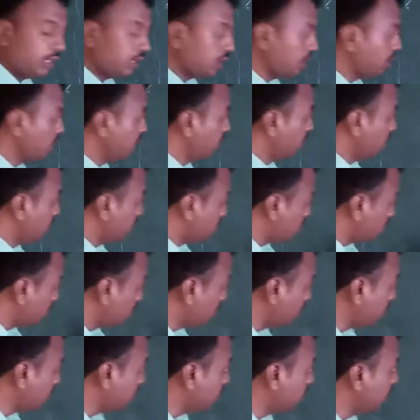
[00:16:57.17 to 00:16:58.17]
So
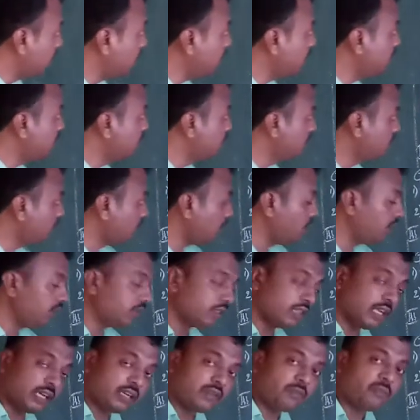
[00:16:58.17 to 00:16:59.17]
like that,
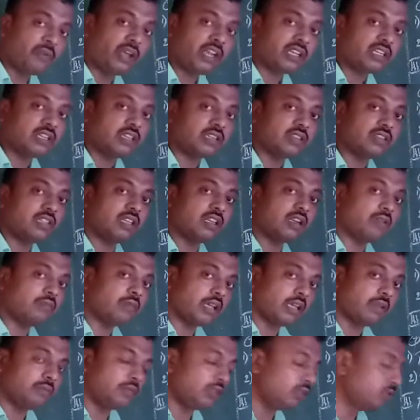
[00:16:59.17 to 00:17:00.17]
that factor theorem
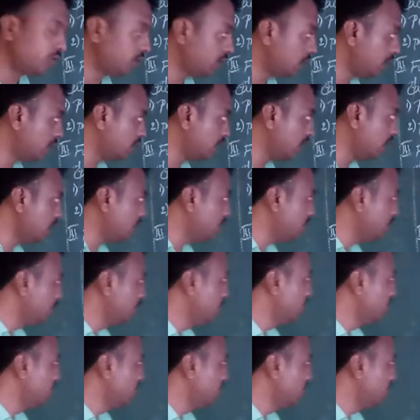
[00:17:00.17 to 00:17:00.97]
I am using that.